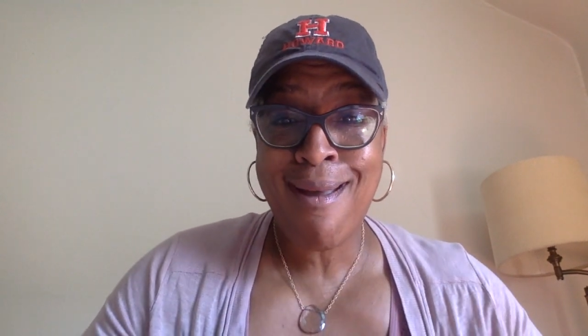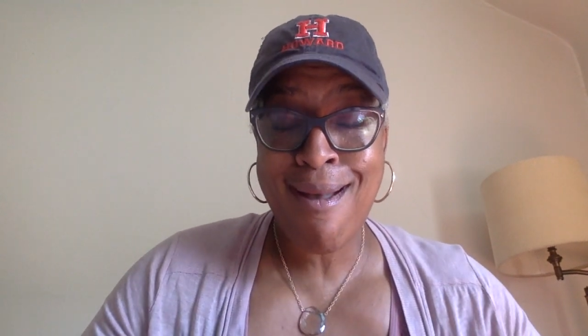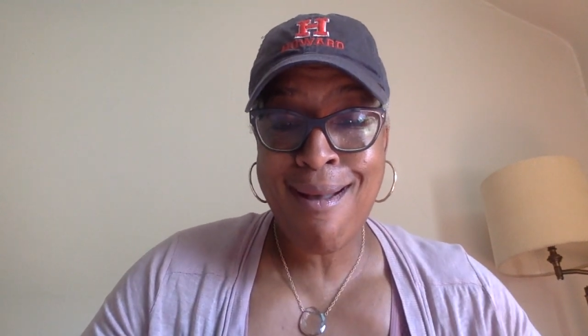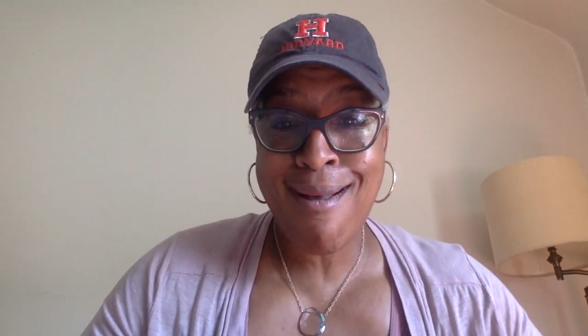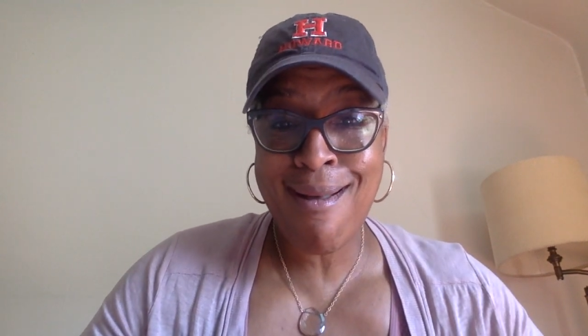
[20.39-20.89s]

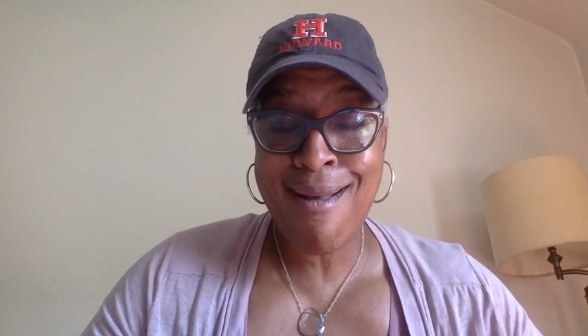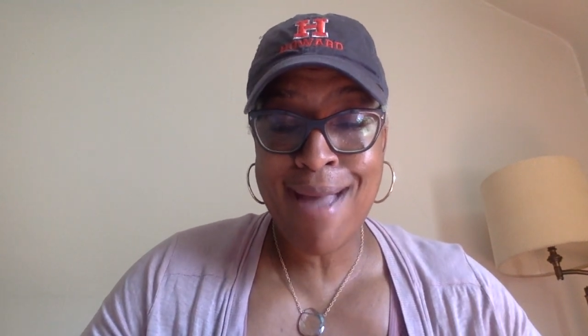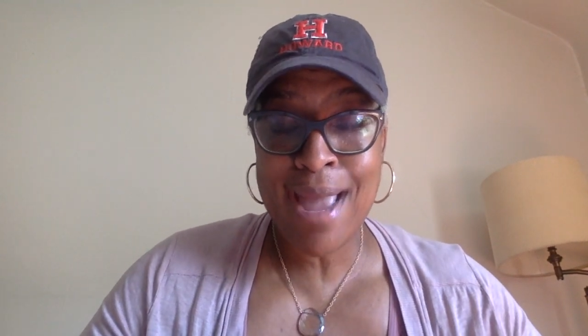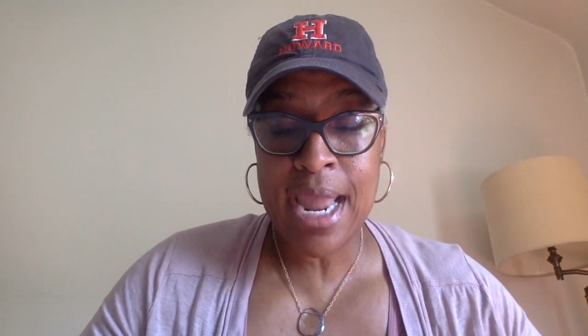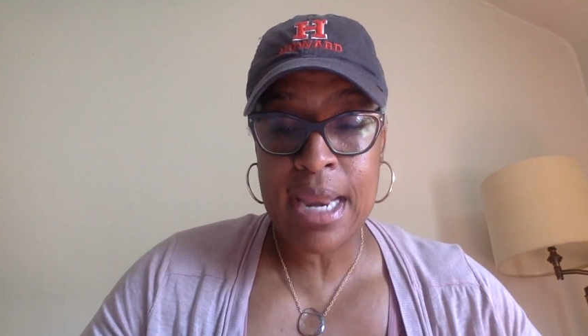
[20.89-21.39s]
and
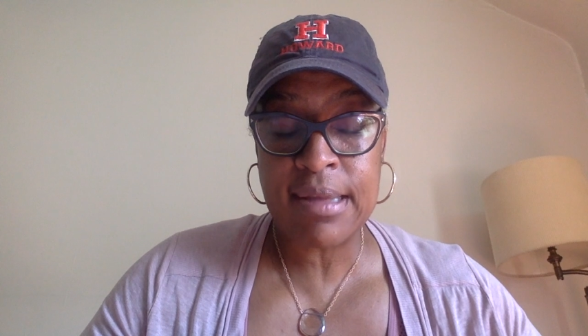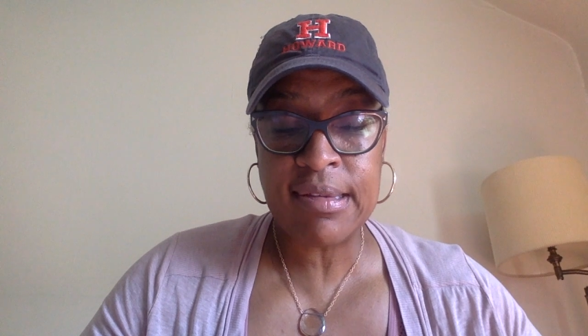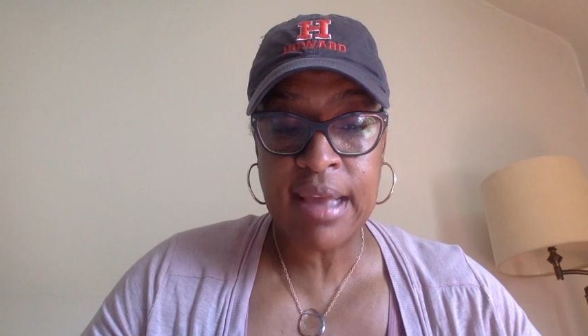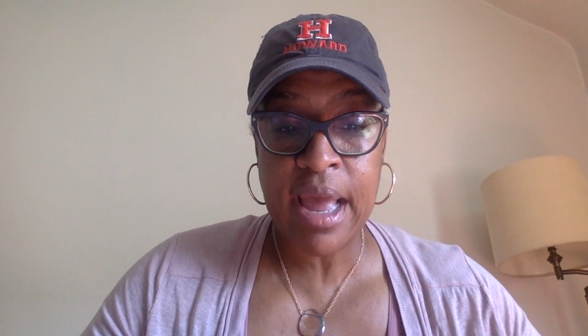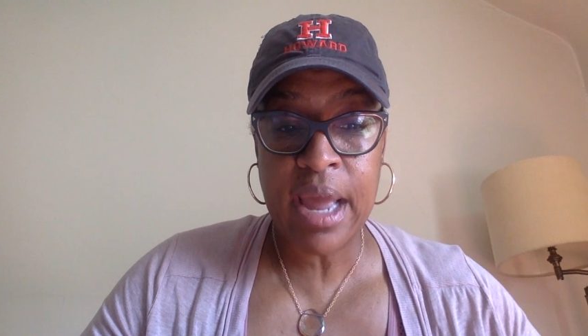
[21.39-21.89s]

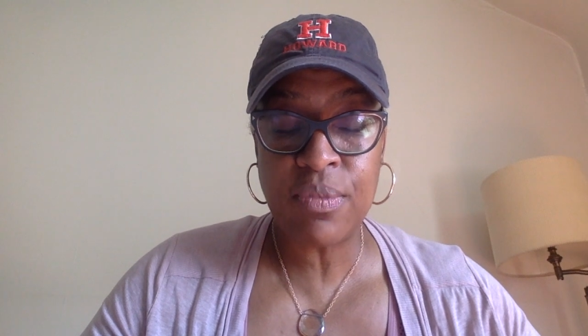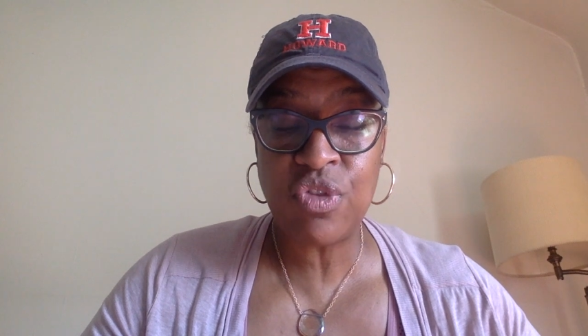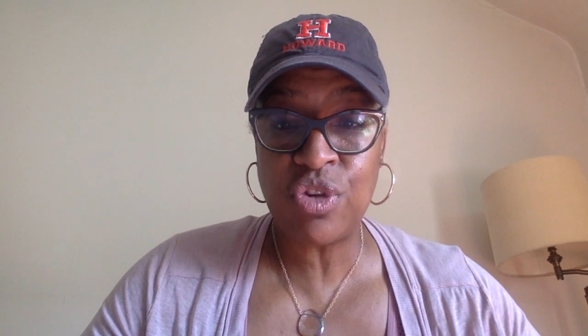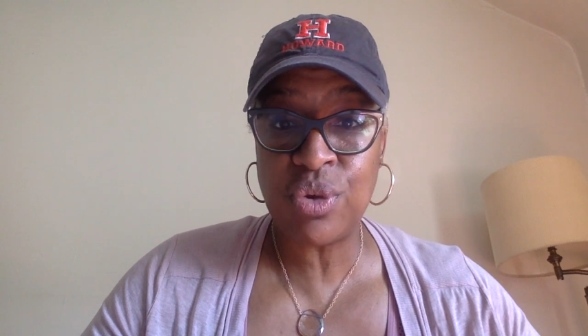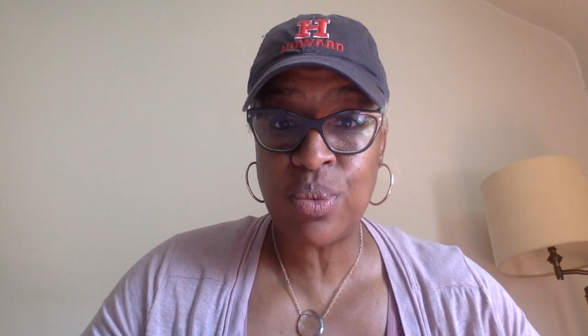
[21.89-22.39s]
it's time
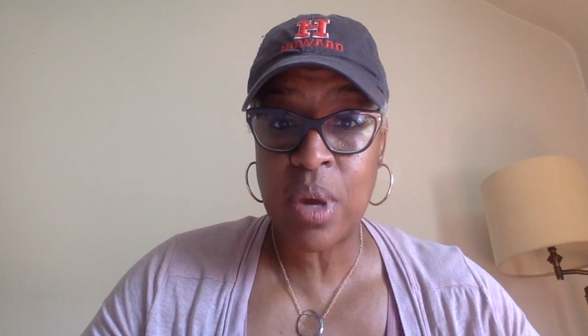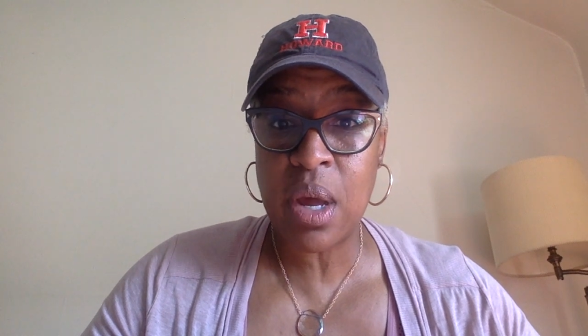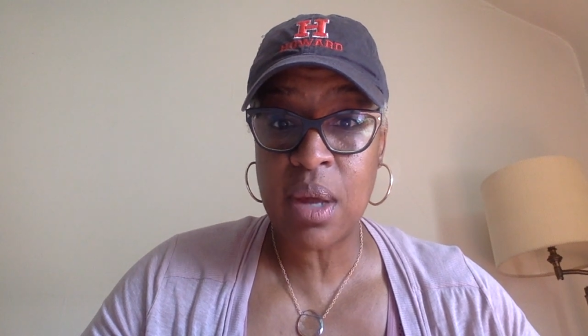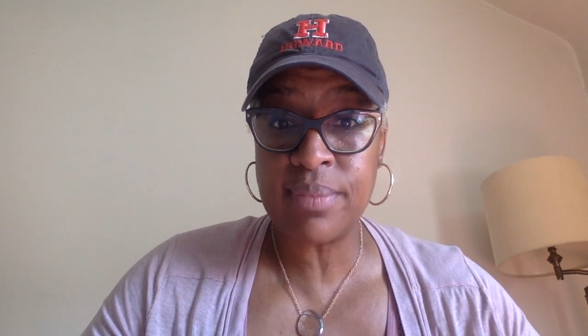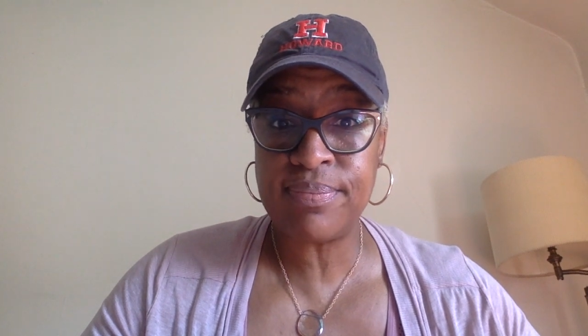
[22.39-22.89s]

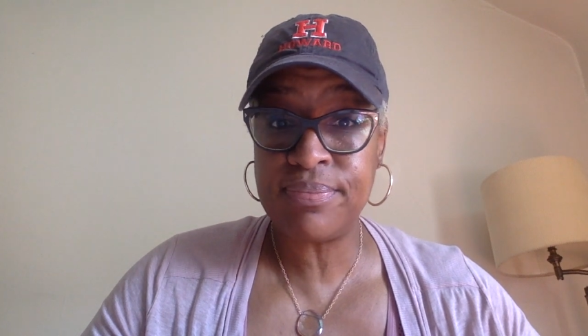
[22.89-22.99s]
to